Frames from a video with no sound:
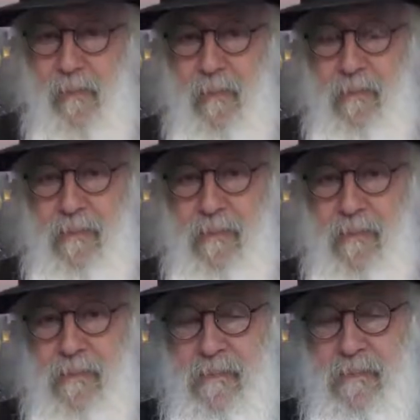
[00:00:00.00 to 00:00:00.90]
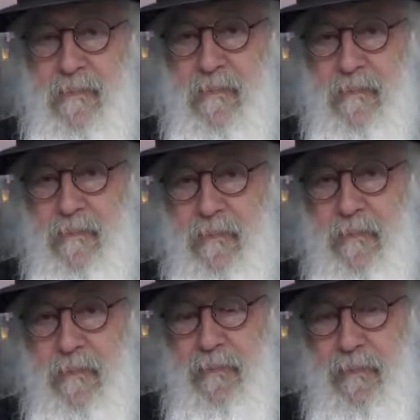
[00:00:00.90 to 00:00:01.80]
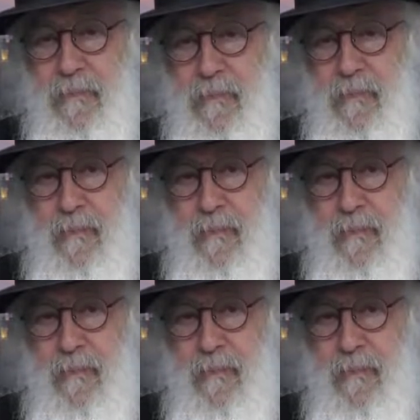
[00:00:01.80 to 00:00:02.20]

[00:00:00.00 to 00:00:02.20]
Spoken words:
(silence)